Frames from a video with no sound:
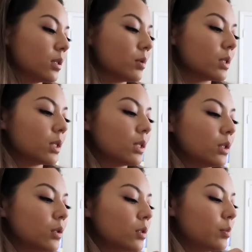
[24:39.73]
I'm just going to
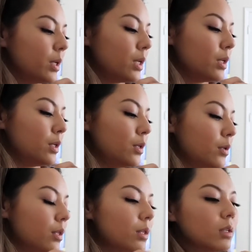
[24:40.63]
use
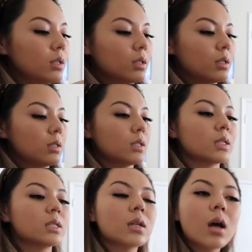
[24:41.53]
both,
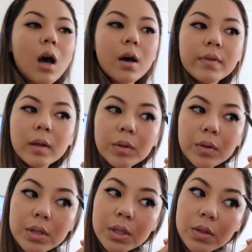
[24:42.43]
dust it off, and I'm
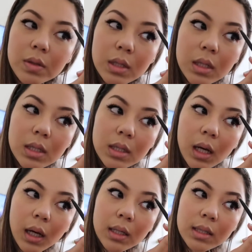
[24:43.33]
going to use this
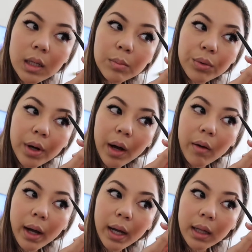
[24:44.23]
as a brow
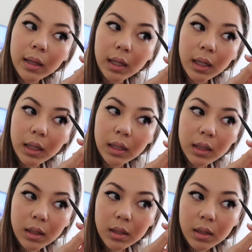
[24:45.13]
highlight
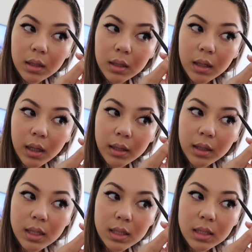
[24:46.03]
And
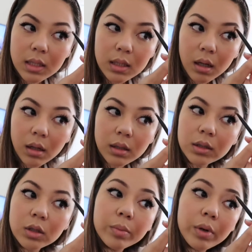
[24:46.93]
this is
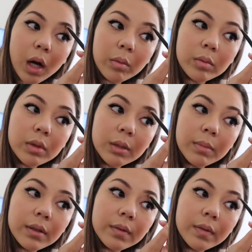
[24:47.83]
also probably
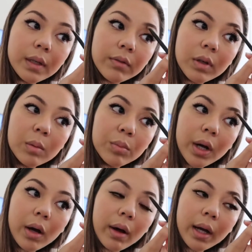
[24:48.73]
my favorite
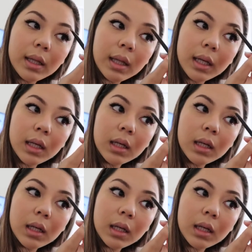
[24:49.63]
brow highlight.